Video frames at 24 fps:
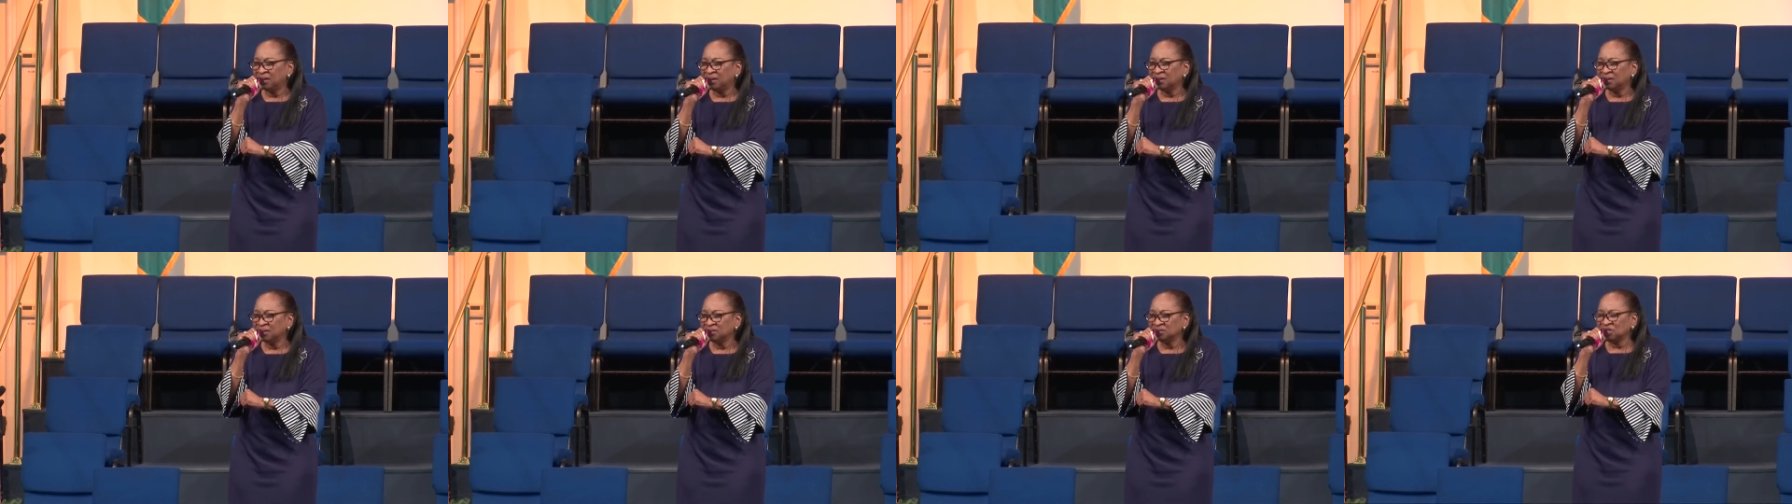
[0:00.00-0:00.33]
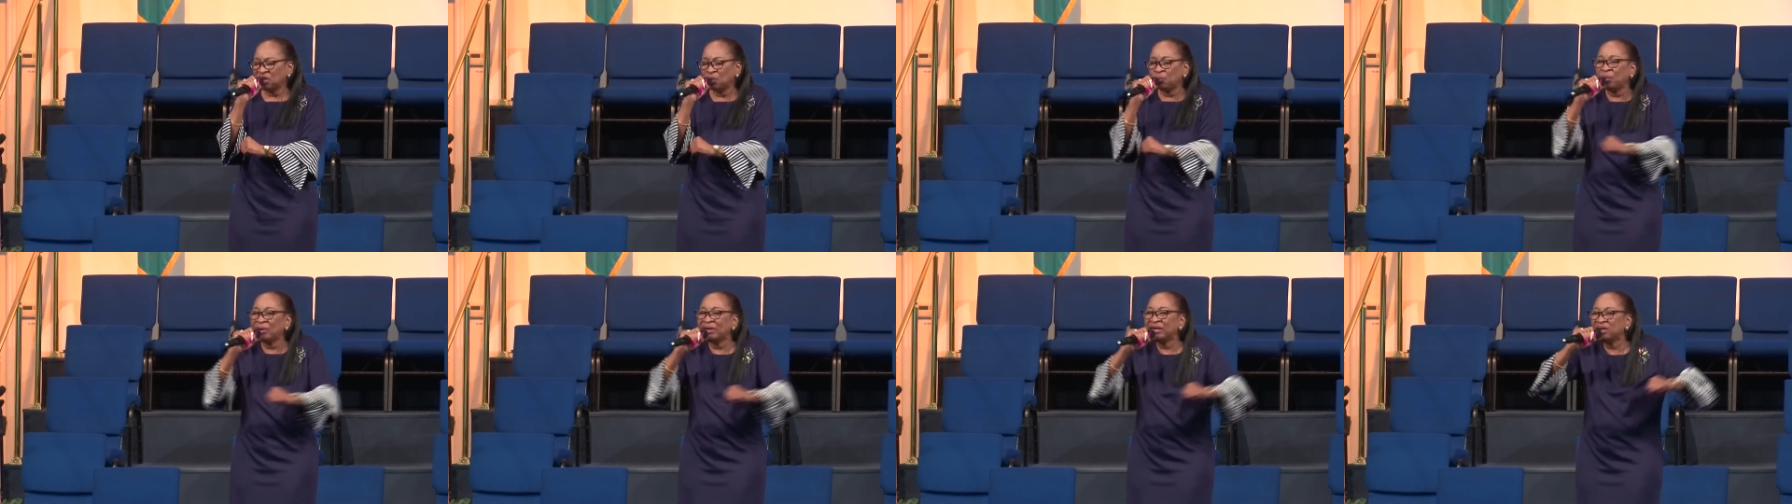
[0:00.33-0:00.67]
So
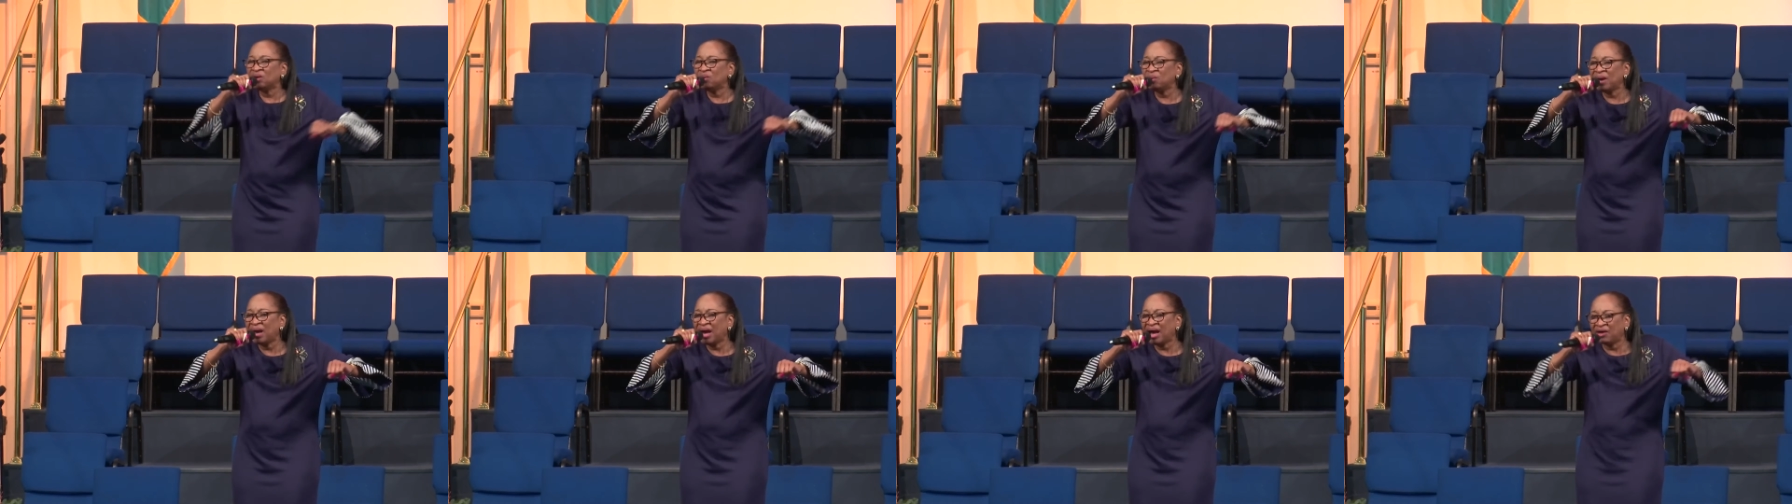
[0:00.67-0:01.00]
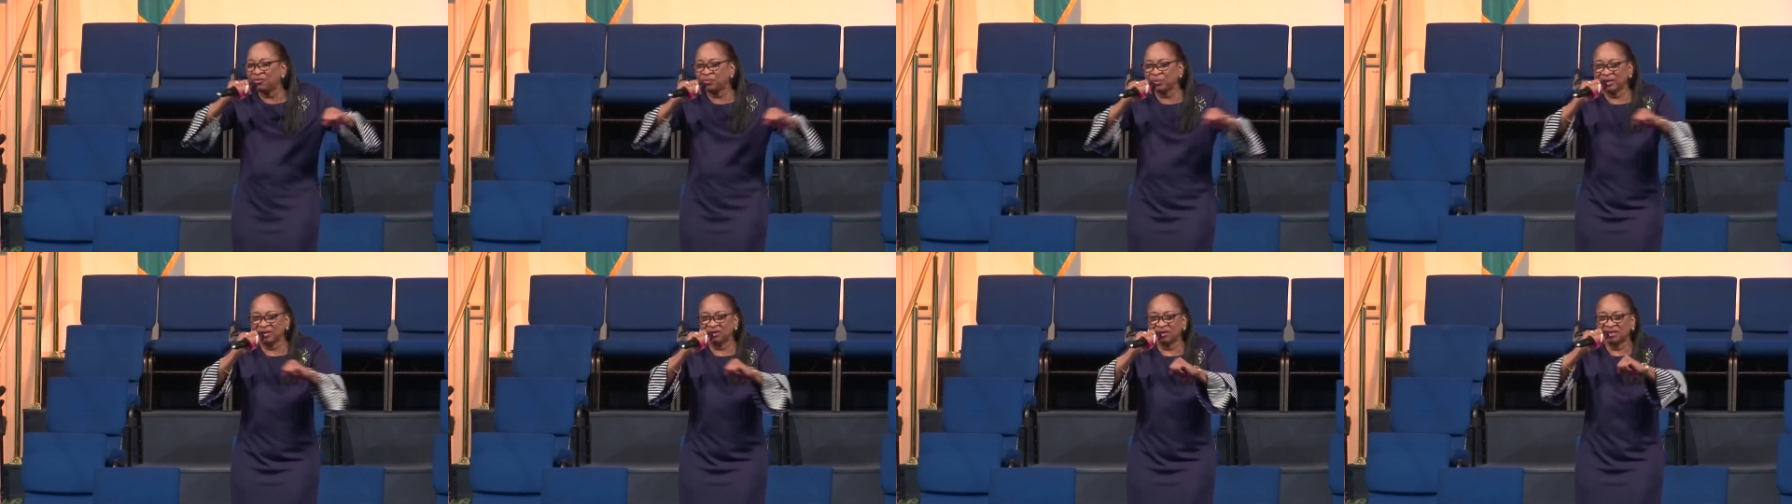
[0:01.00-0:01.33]
we don't
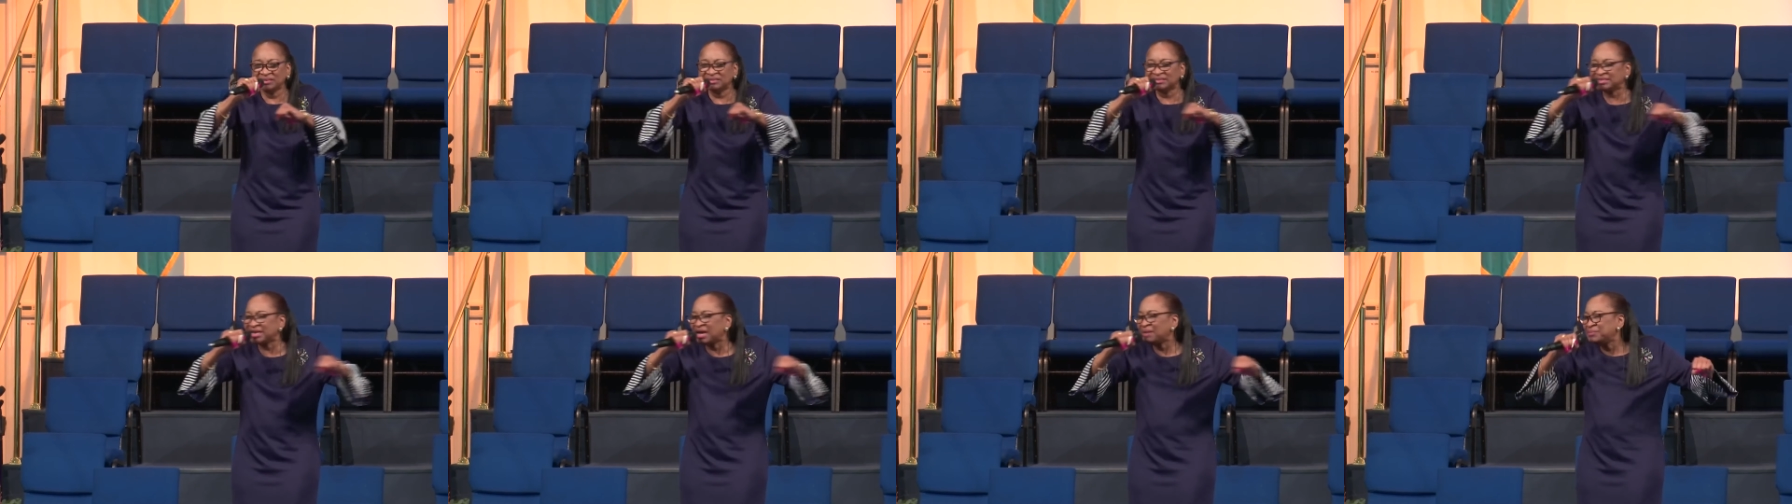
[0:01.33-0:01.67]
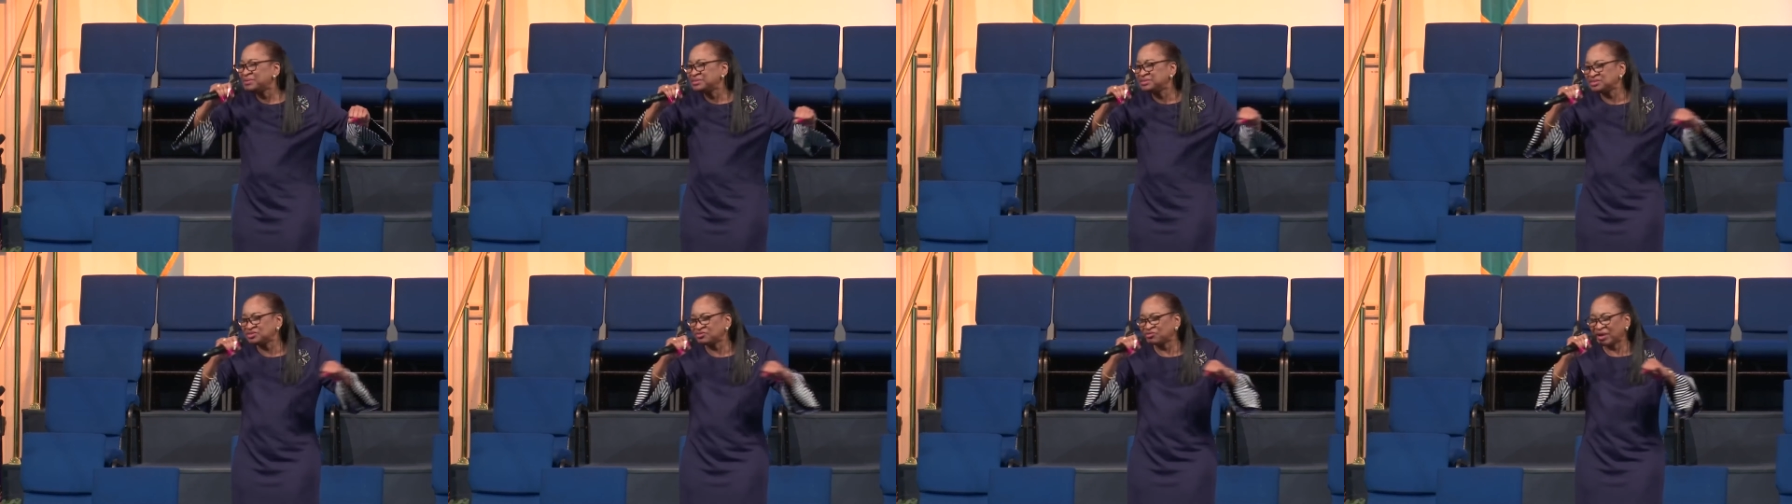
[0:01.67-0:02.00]
have, we're not
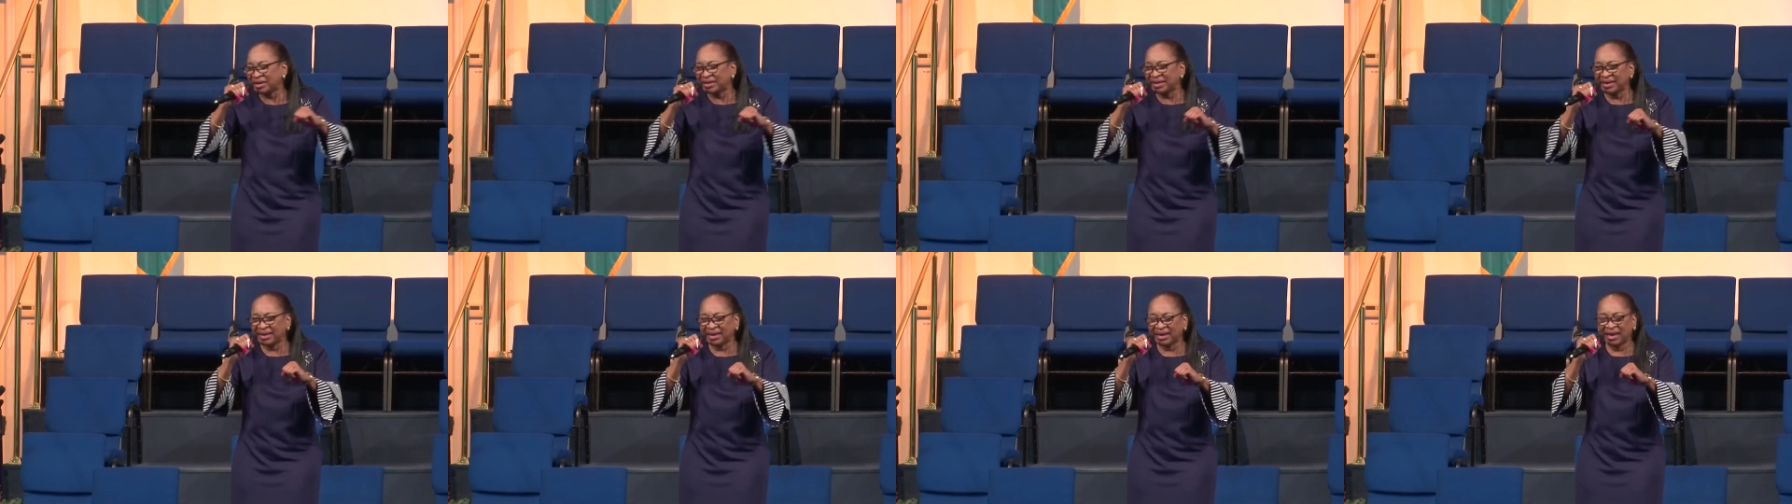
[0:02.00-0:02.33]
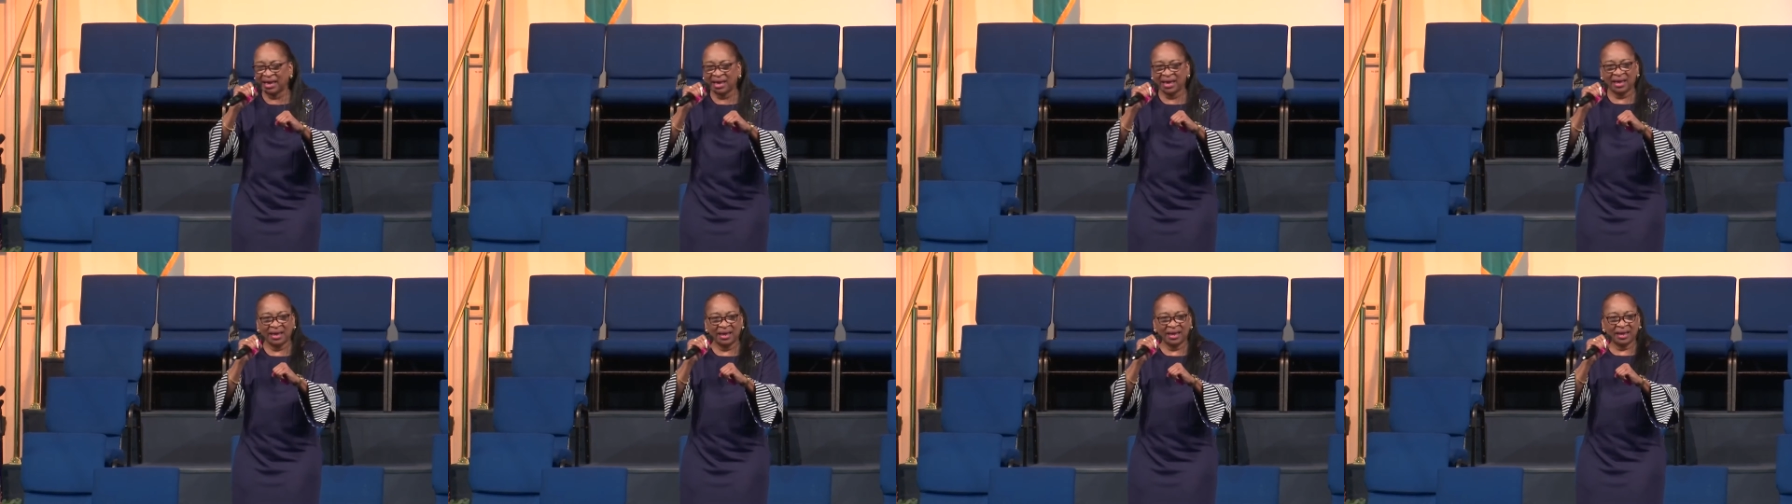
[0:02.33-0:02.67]
demonstrating.
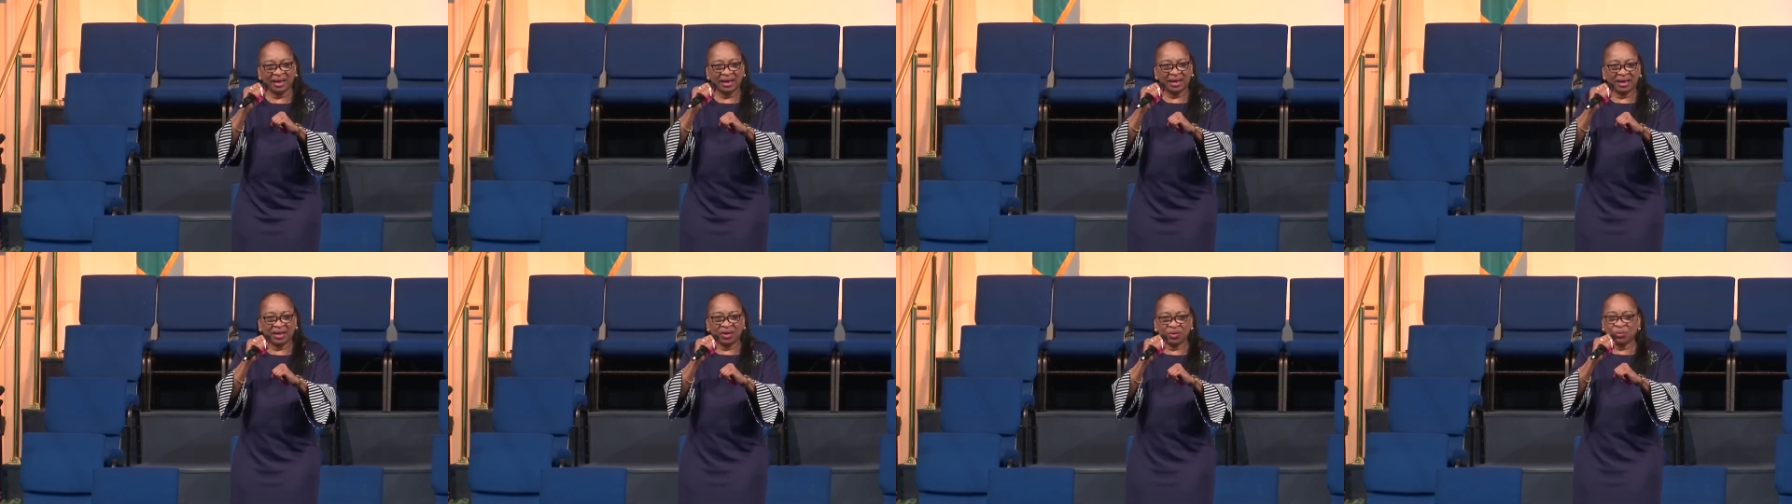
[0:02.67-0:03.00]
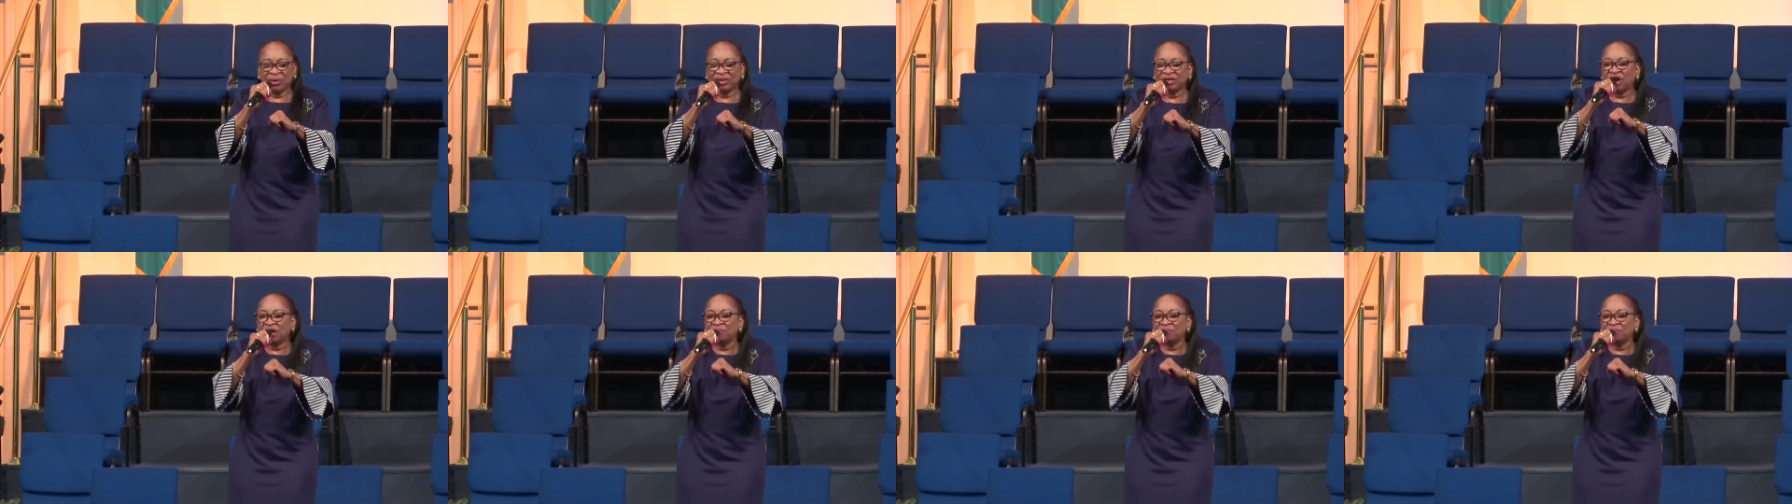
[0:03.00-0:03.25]
We're not